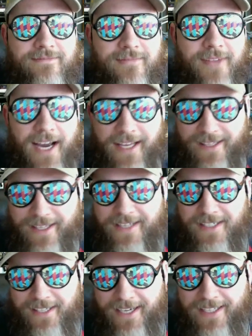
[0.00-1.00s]
I like
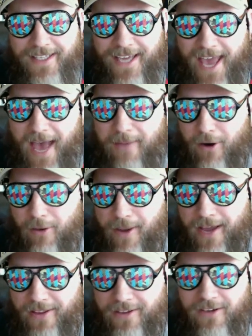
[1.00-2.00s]
these because I got the camo,
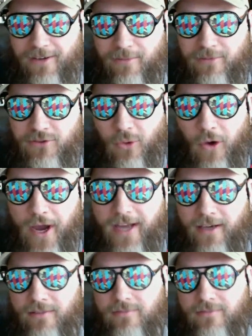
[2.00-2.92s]
man. These are sweet.